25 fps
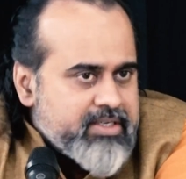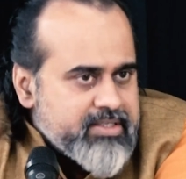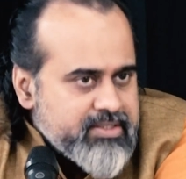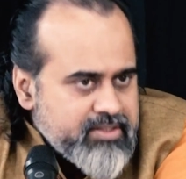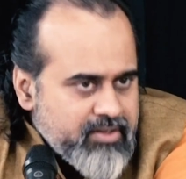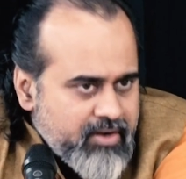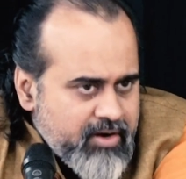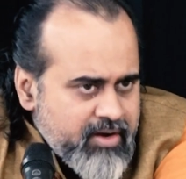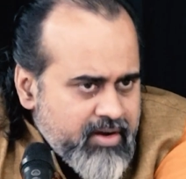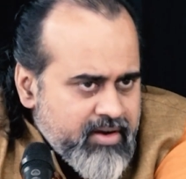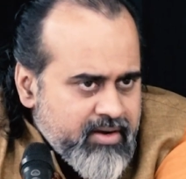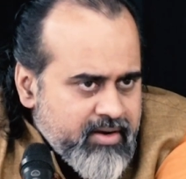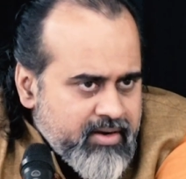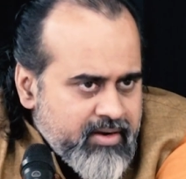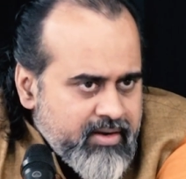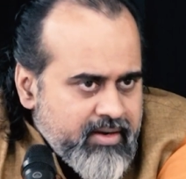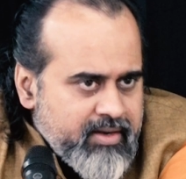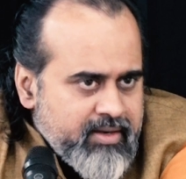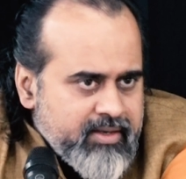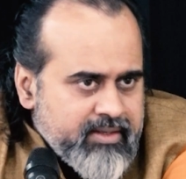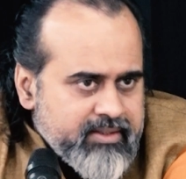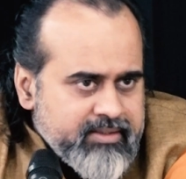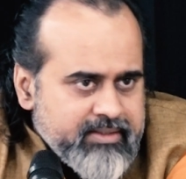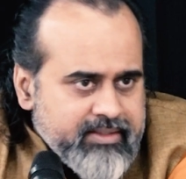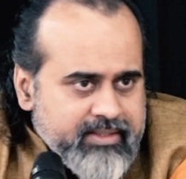It is not
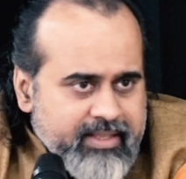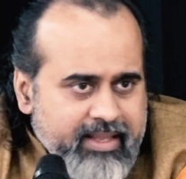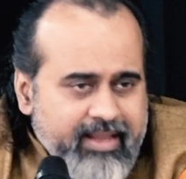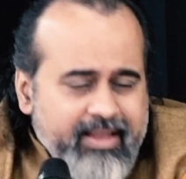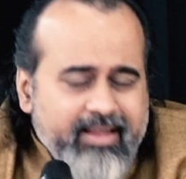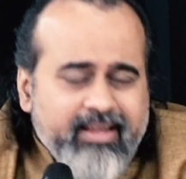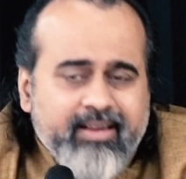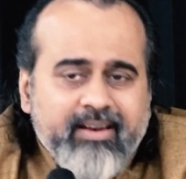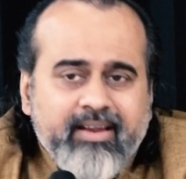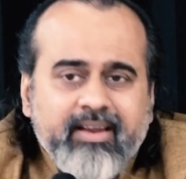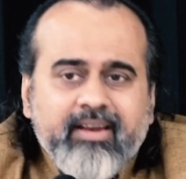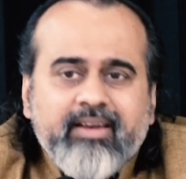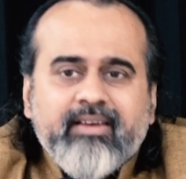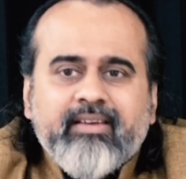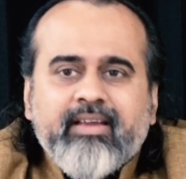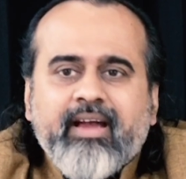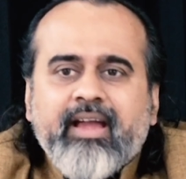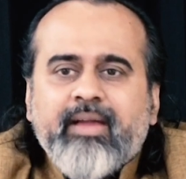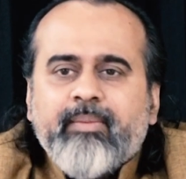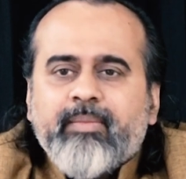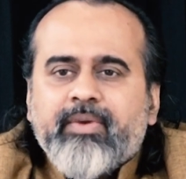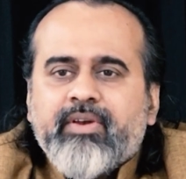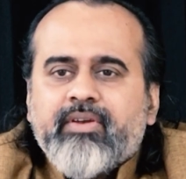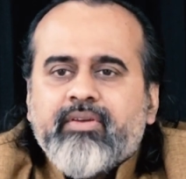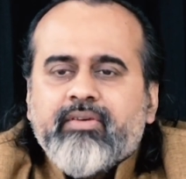there in
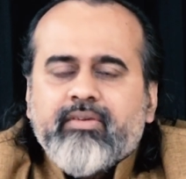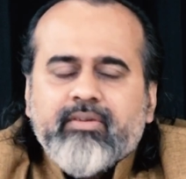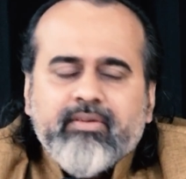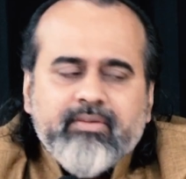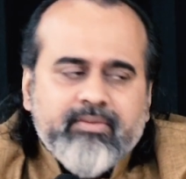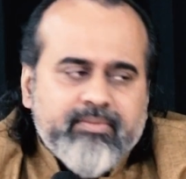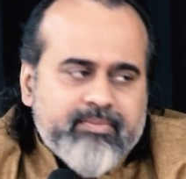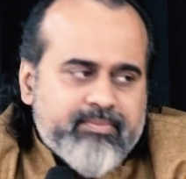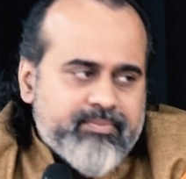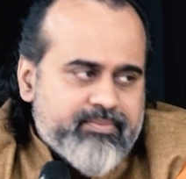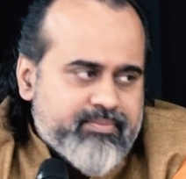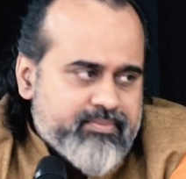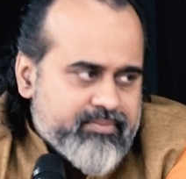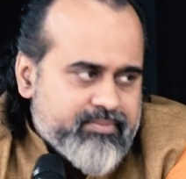time at all.